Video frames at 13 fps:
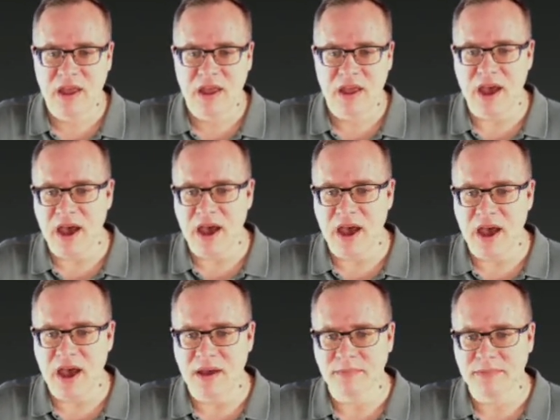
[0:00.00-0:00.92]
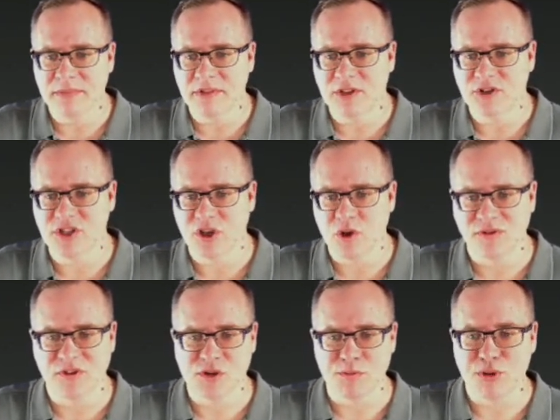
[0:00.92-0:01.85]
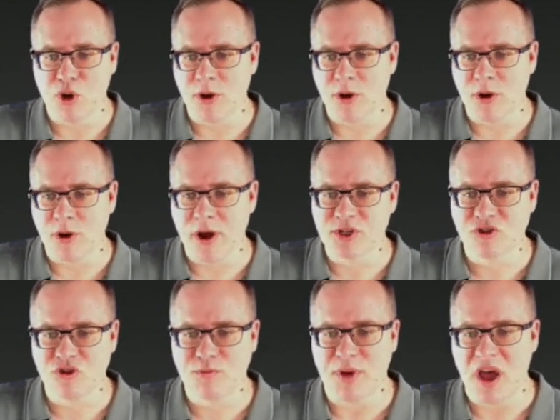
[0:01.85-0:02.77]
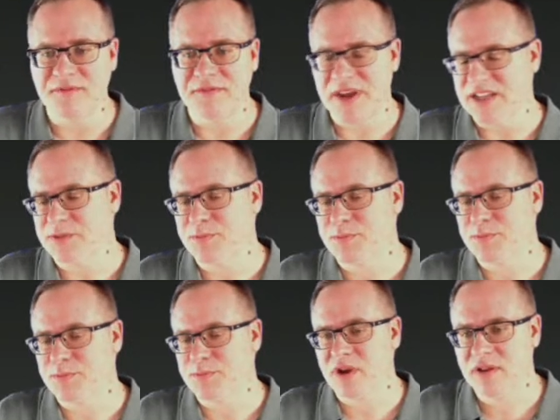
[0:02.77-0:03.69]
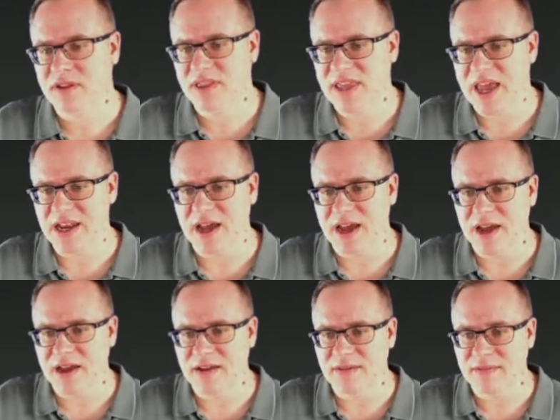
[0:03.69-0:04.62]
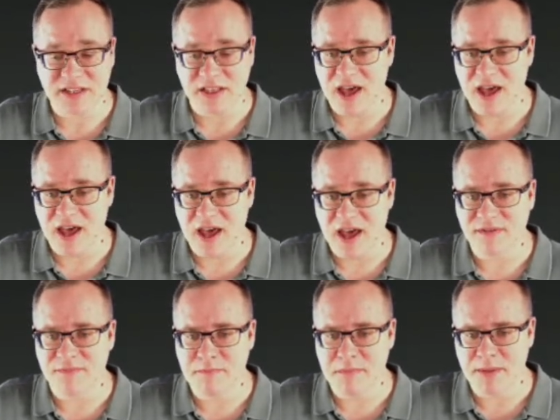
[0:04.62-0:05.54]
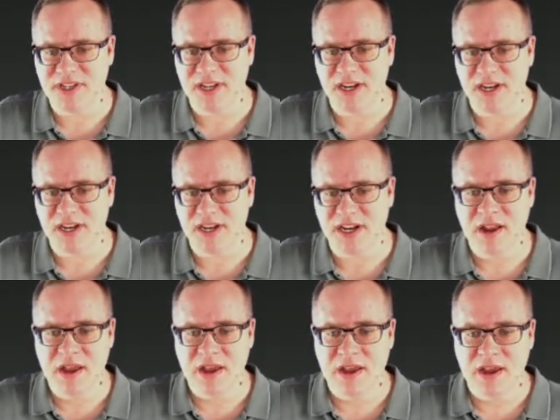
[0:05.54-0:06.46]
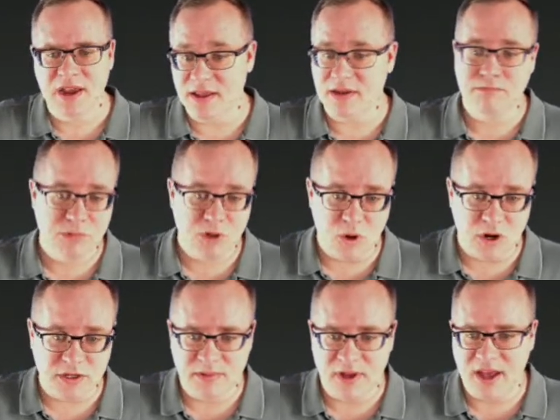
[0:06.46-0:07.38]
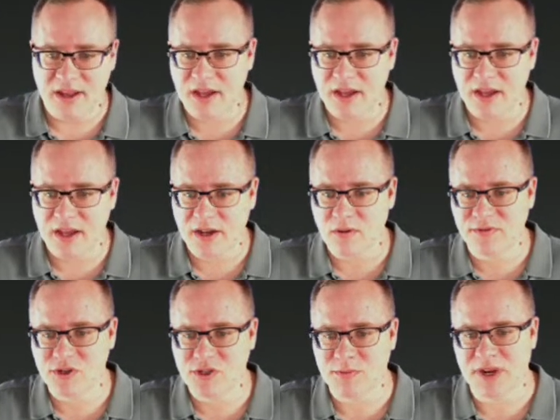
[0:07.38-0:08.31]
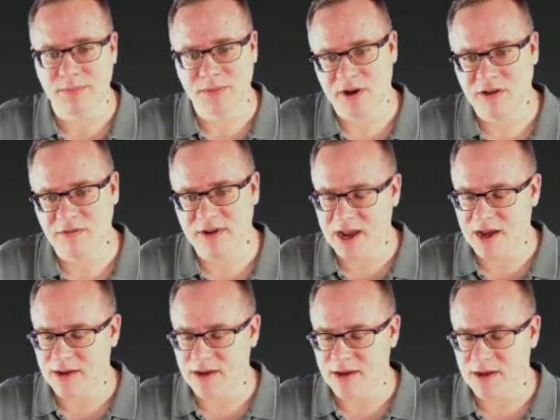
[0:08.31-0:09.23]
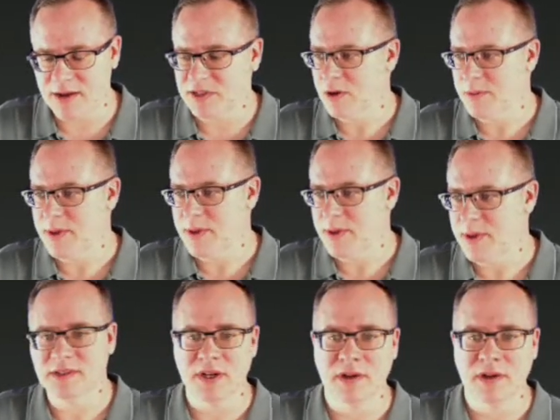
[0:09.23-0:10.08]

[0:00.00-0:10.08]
There's the ColdFusion Programmers group on Facebook that has a lot of members in it. And then, of course, online ColdFusion meetup. You're here right now, so you know about this one.